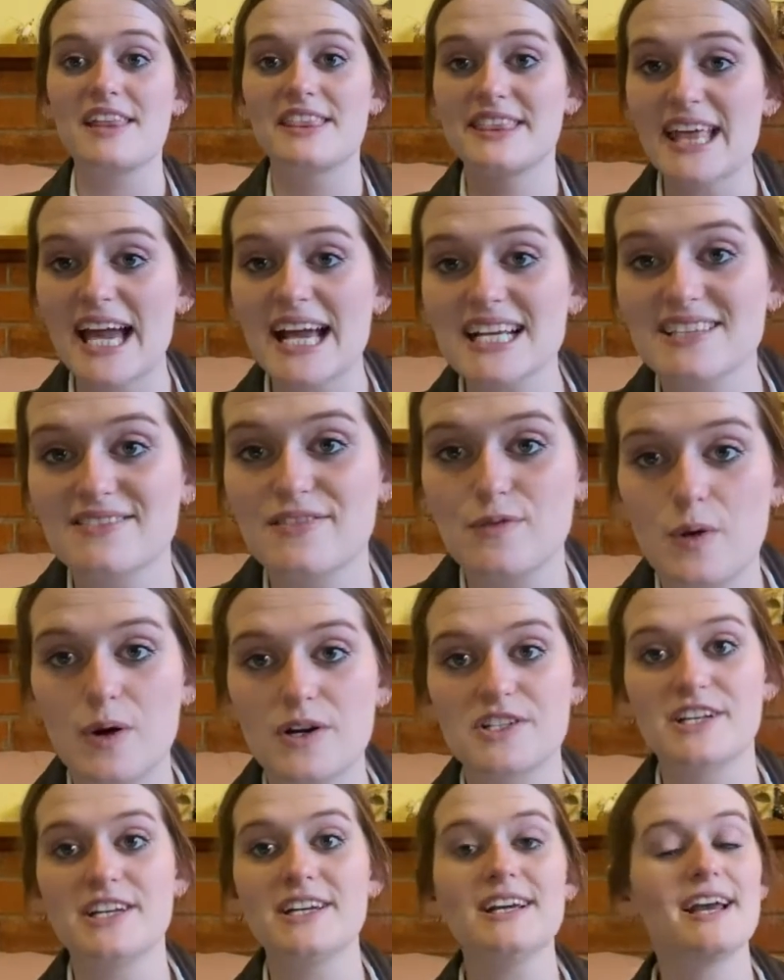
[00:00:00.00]
Thanks for
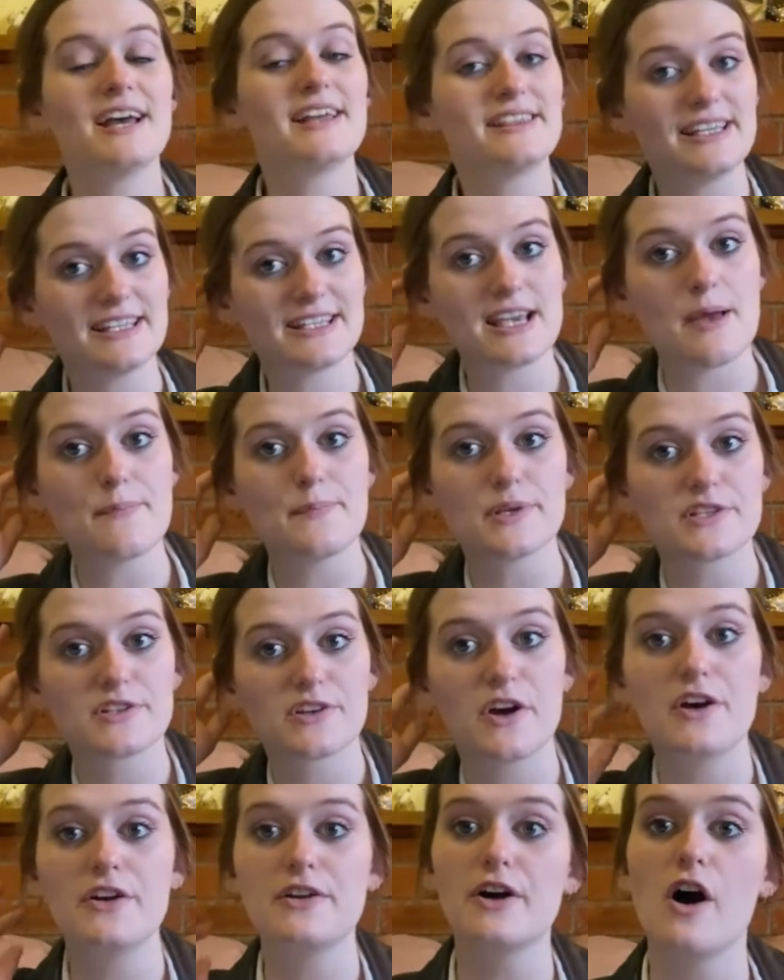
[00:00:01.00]
watching this
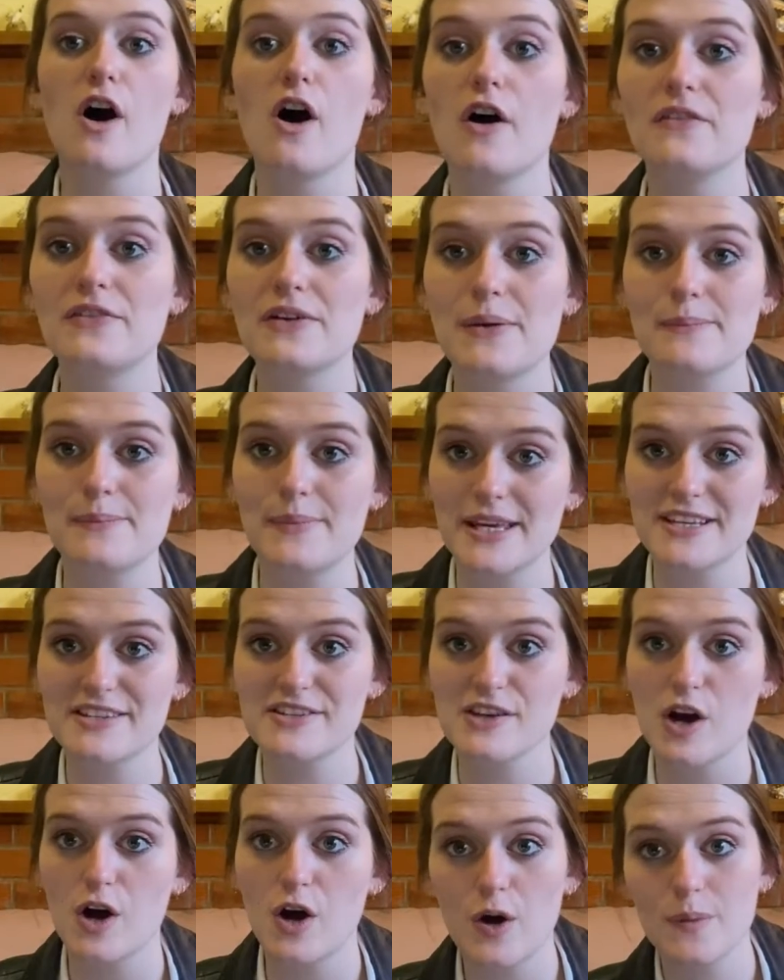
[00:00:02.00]
episode of
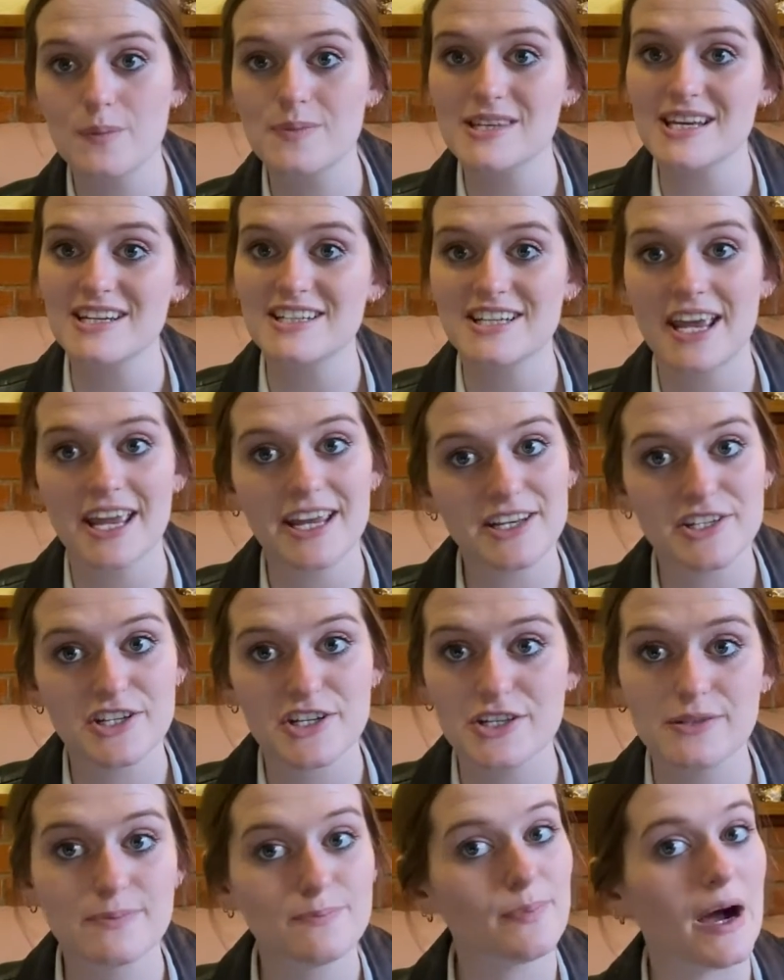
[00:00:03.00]
Miss Hobbs
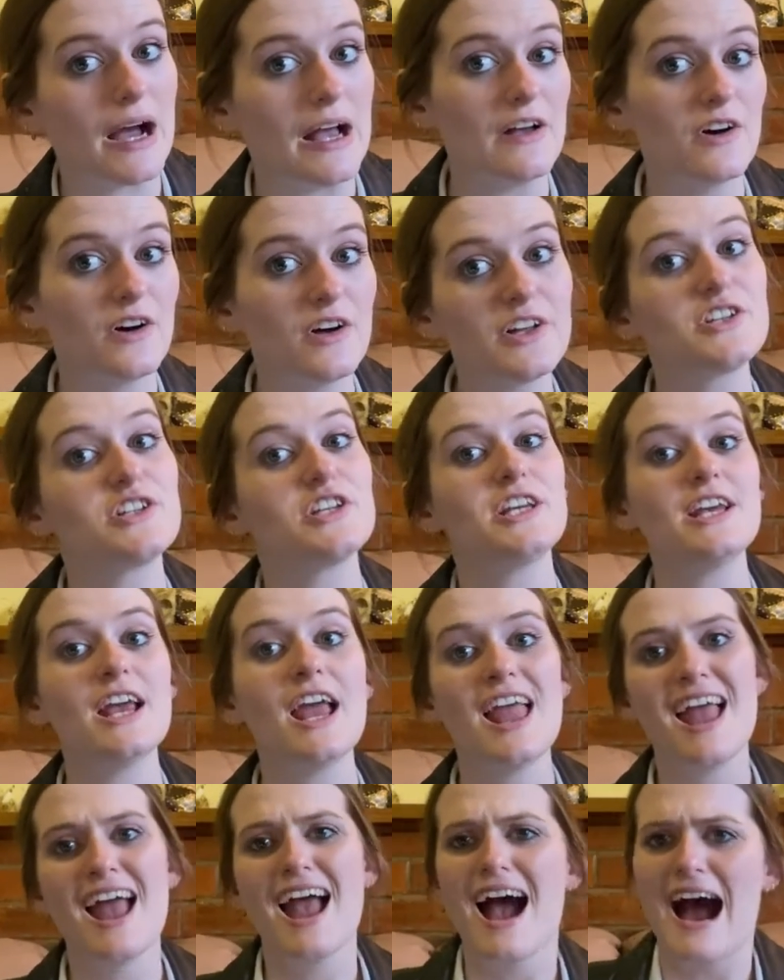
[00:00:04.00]
Teaches Biology.
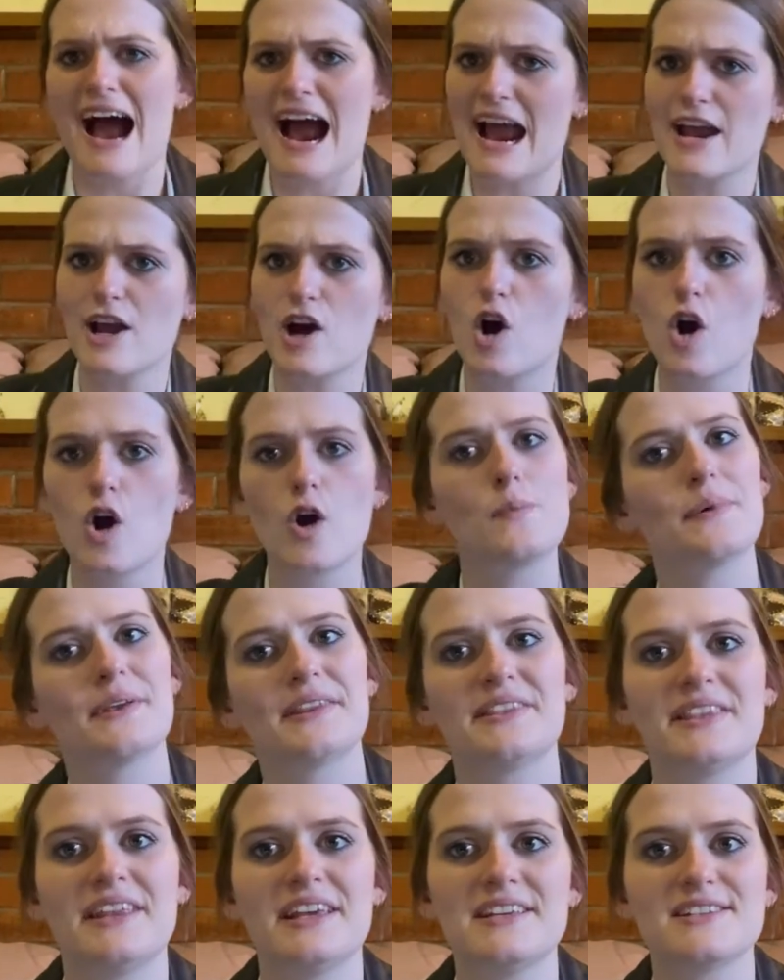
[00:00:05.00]
I
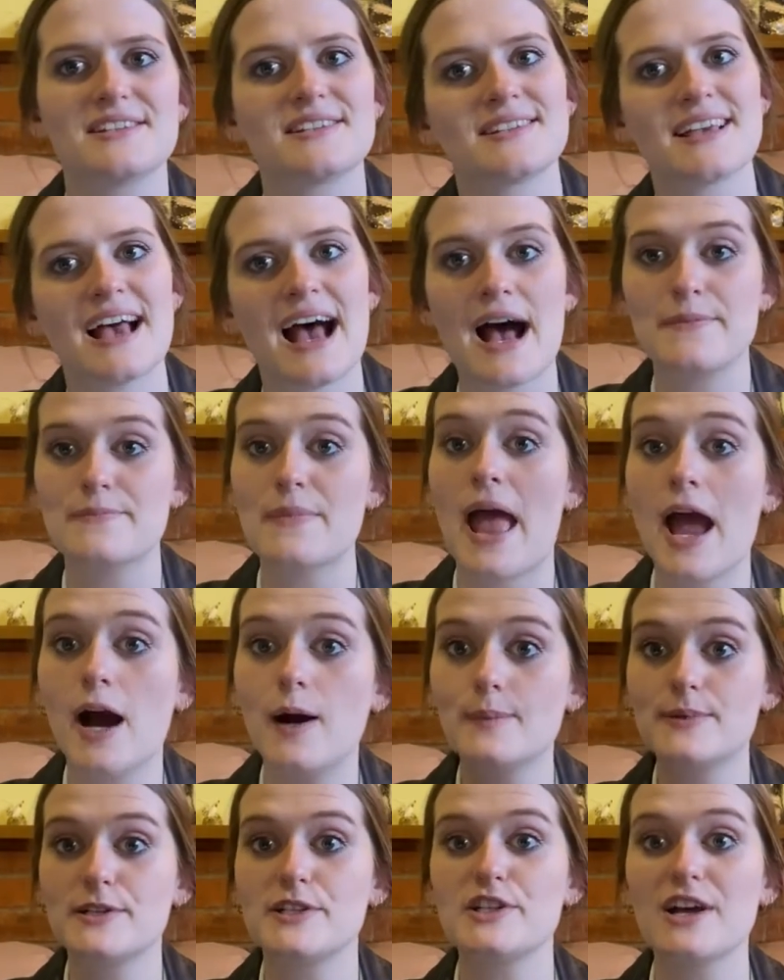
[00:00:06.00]
hope this
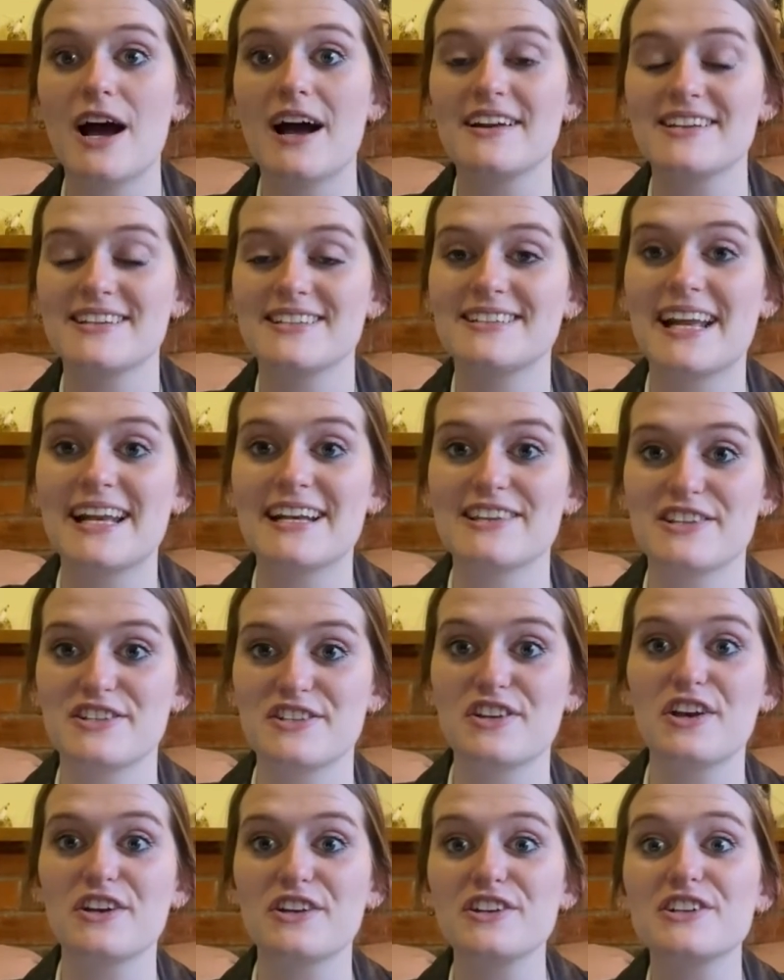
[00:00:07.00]
helped you understand the
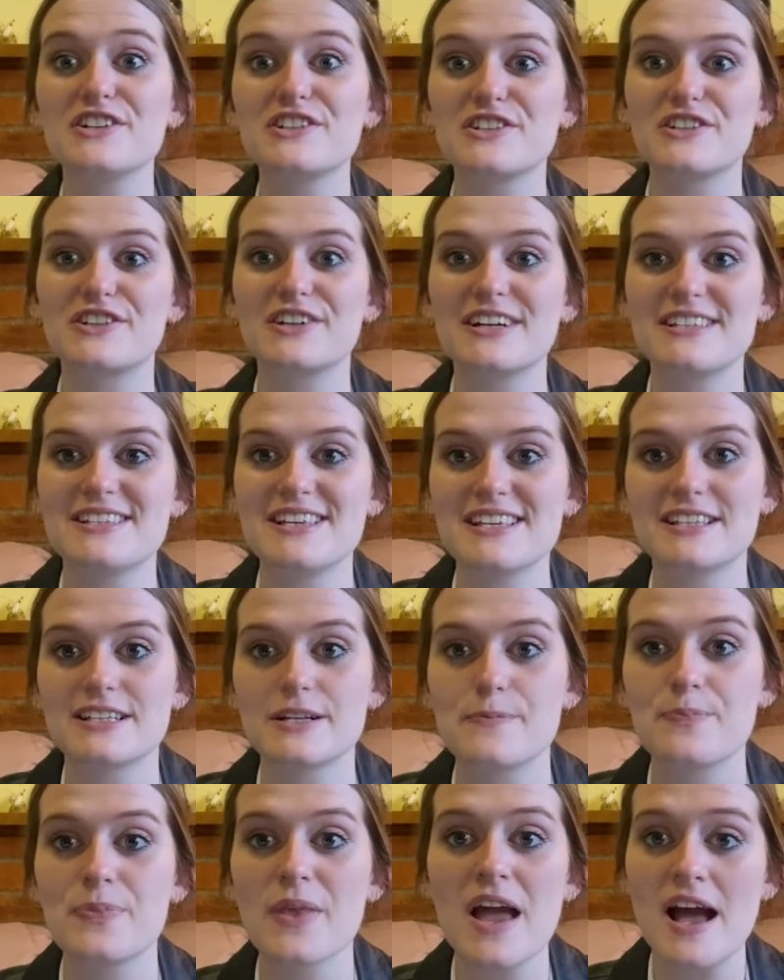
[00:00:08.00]
circulatory
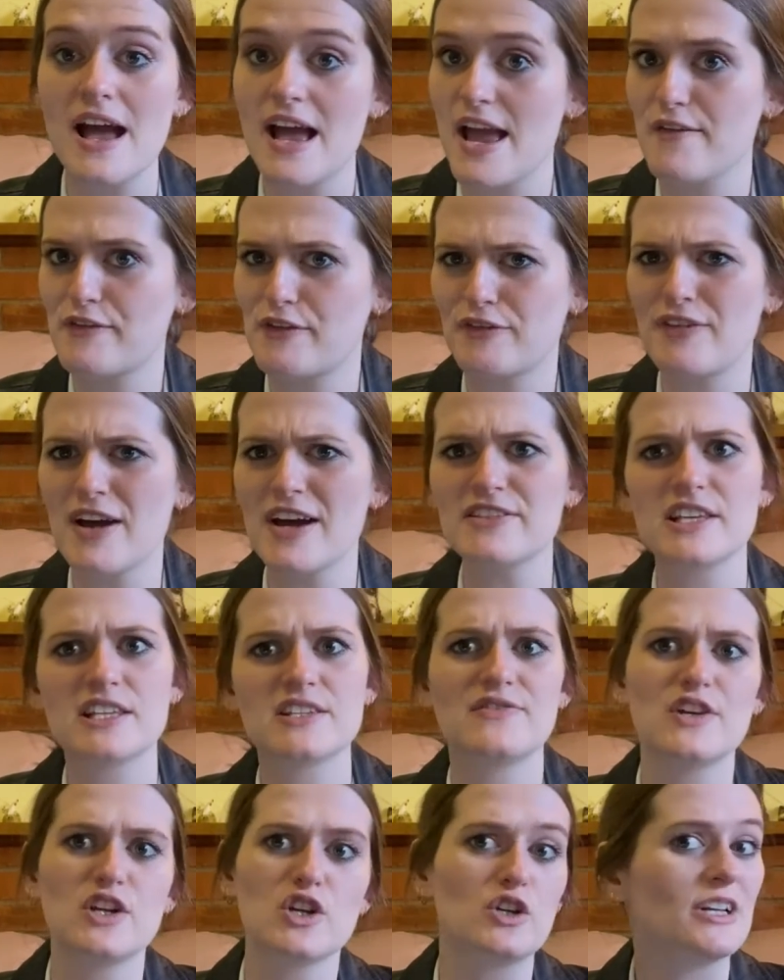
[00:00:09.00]
system. If you found this
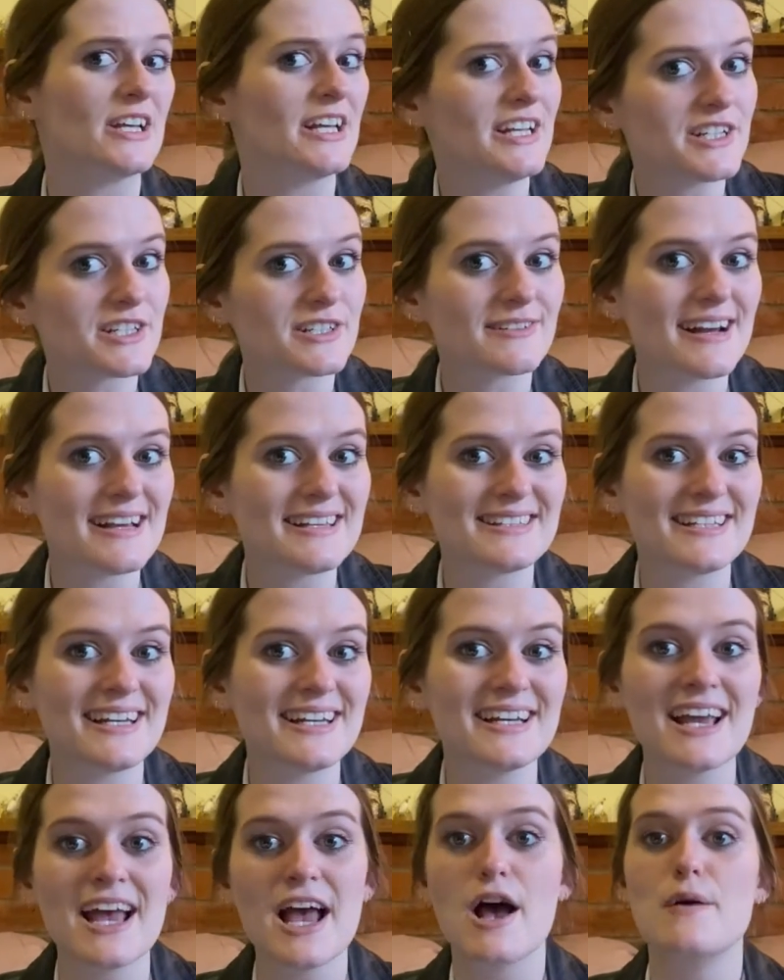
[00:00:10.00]
video
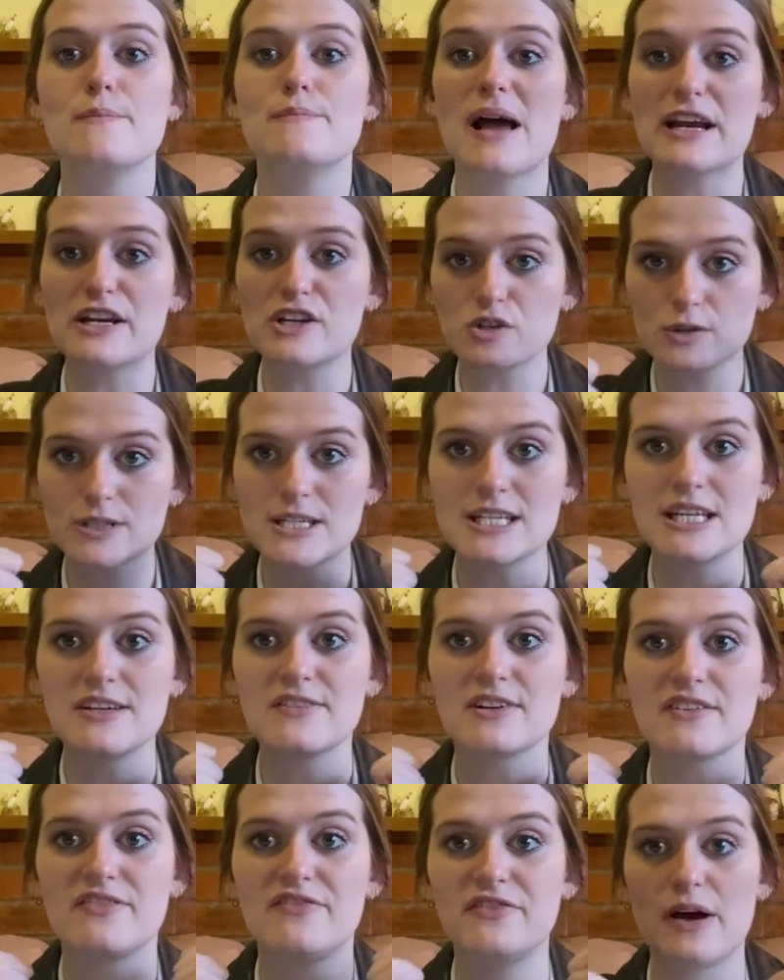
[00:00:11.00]
interesting, make sure to give
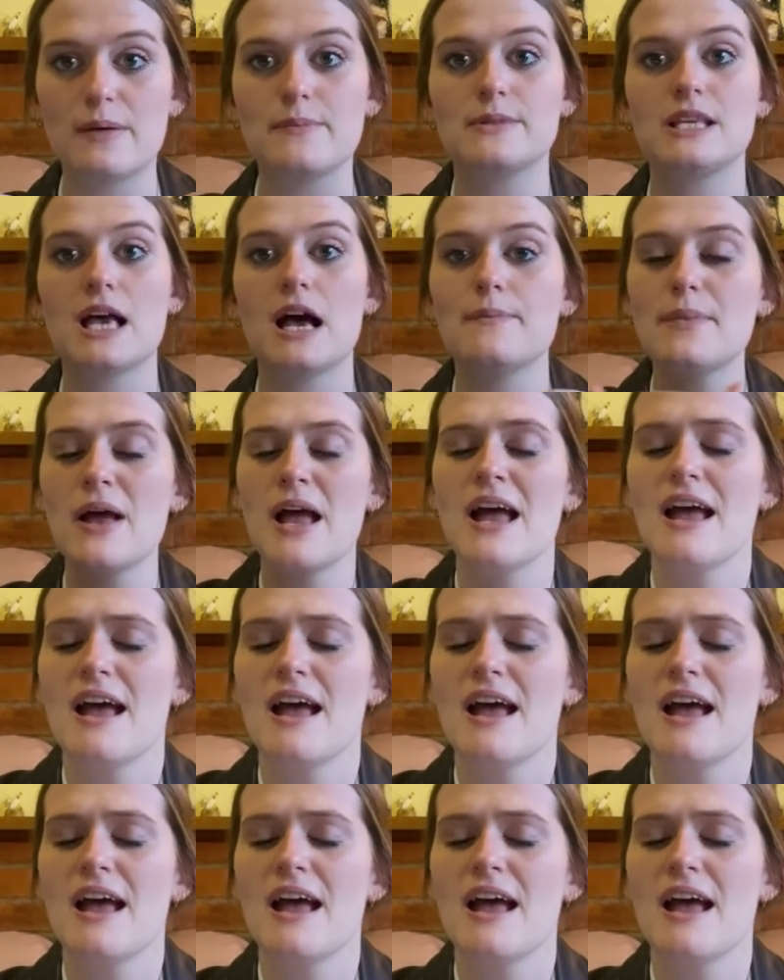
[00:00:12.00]
it a thumbs up.